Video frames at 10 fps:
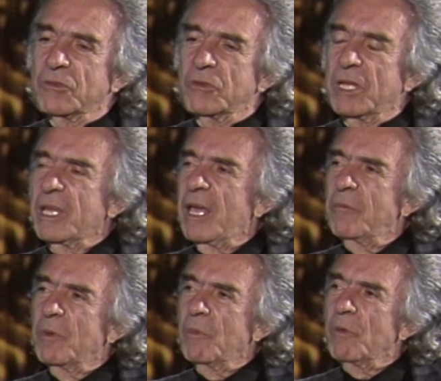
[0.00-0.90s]

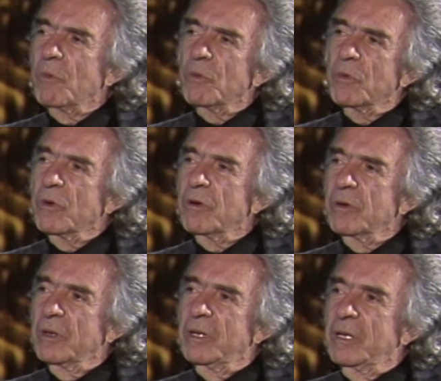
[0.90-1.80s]
came to me when we were
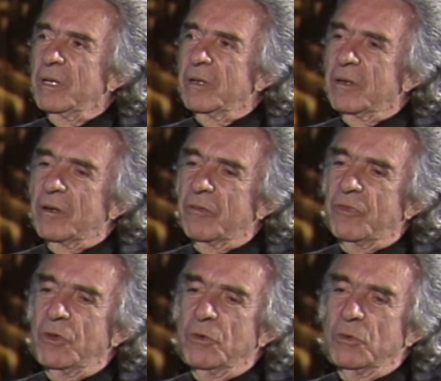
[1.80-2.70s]
a
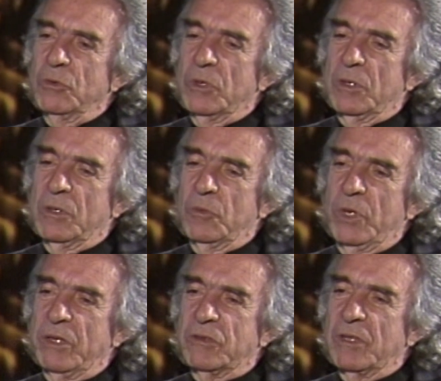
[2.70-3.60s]
few
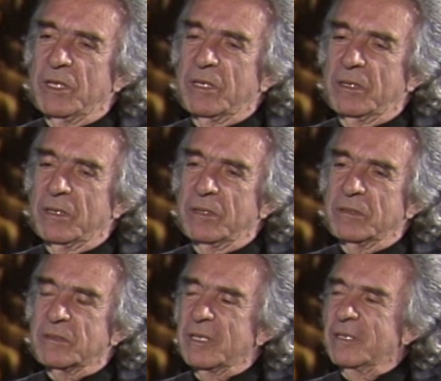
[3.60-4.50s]
weeks in and
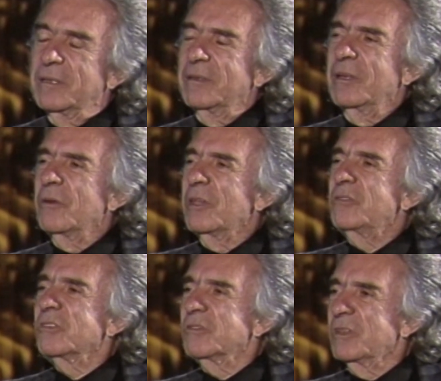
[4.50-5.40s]
said, they
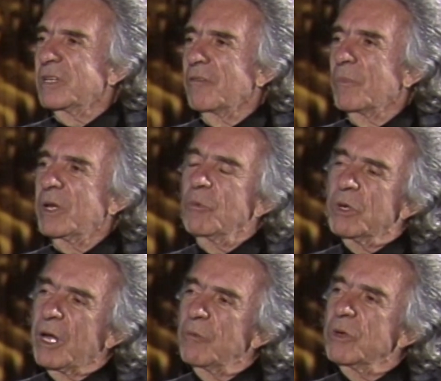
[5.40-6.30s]
just didn't have money. Would
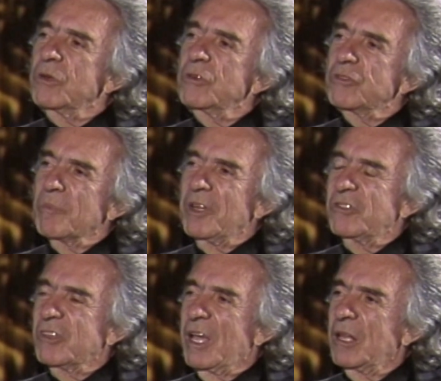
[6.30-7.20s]
I reduce my
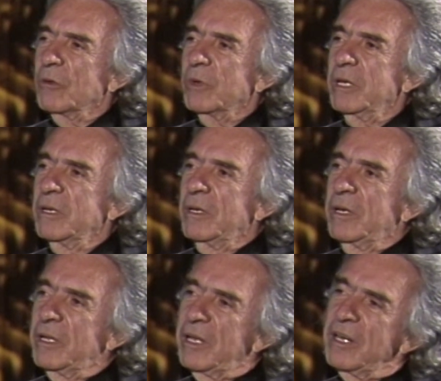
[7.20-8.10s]
salary?
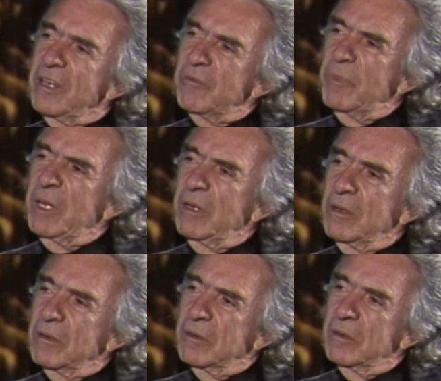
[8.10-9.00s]
And they'd give me
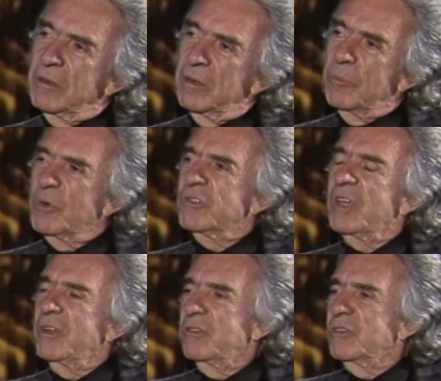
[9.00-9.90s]
a
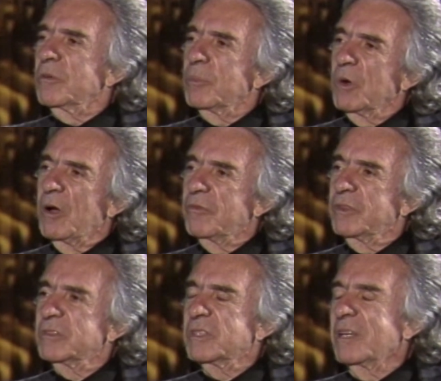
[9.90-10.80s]
percentage of the
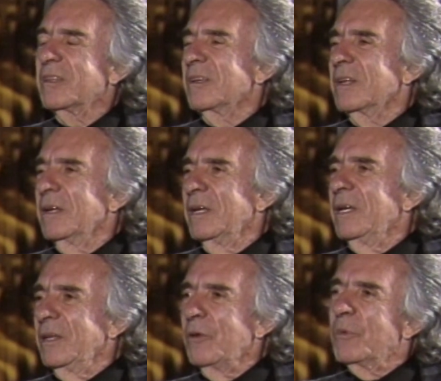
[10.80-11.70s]
profits. And I thought,
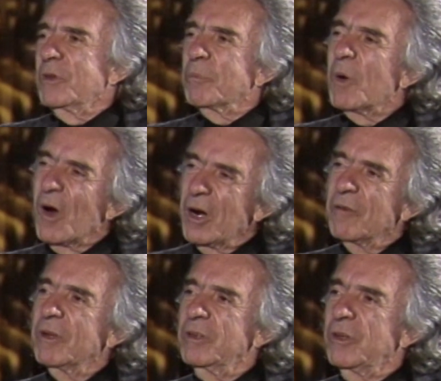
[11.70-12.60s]
when you're part
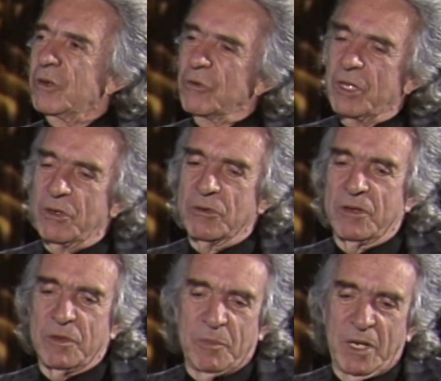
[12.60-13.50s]
of it and they don't
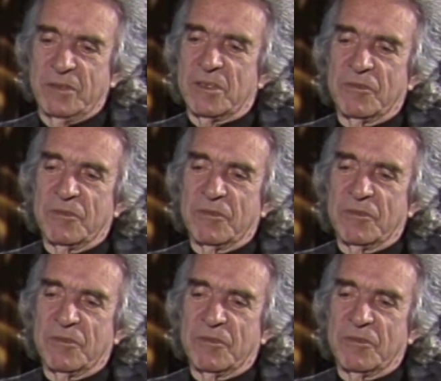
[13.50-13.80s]
have the money, I said,